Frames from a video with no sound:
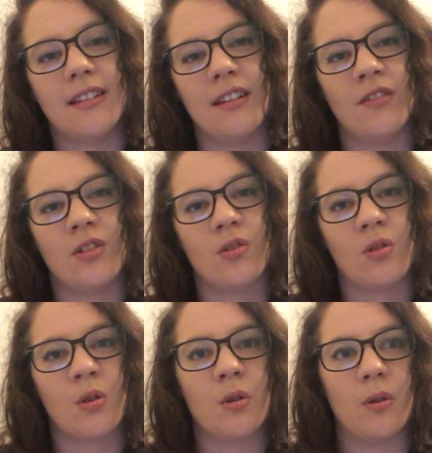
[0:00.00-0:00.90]
if it's
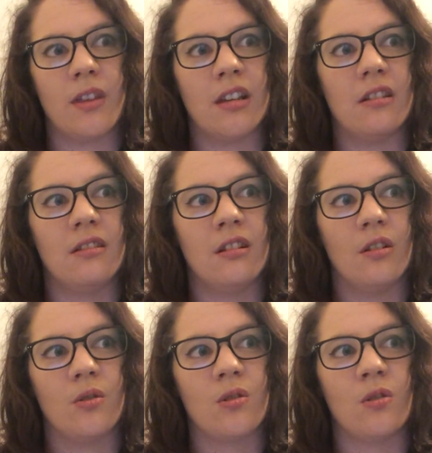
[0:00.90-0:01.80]
true, then, you
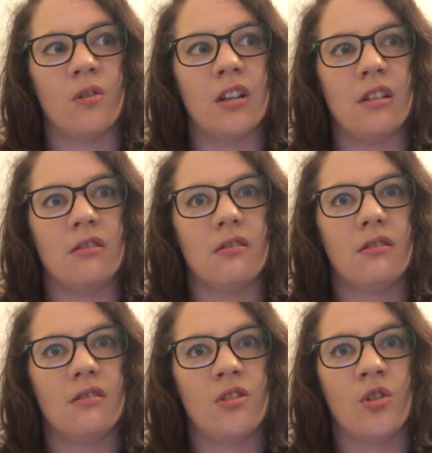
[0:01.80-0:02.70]
know,
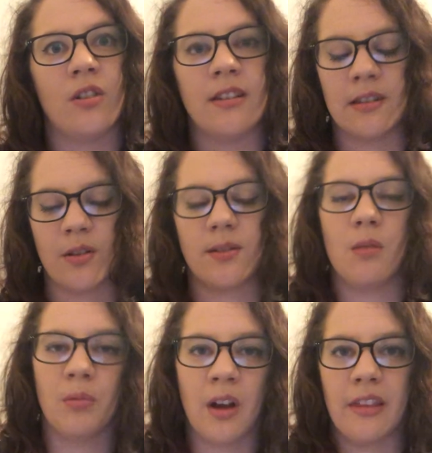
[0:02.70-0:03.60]
Shuri's lost
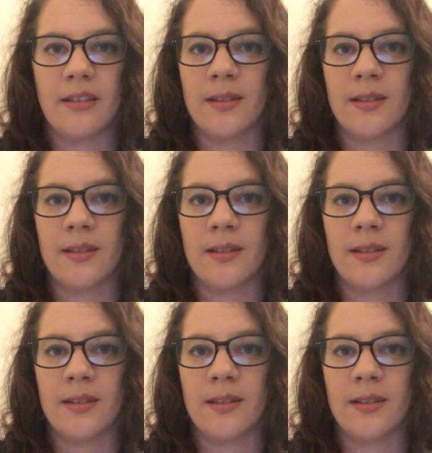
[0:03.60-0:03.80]
her brother.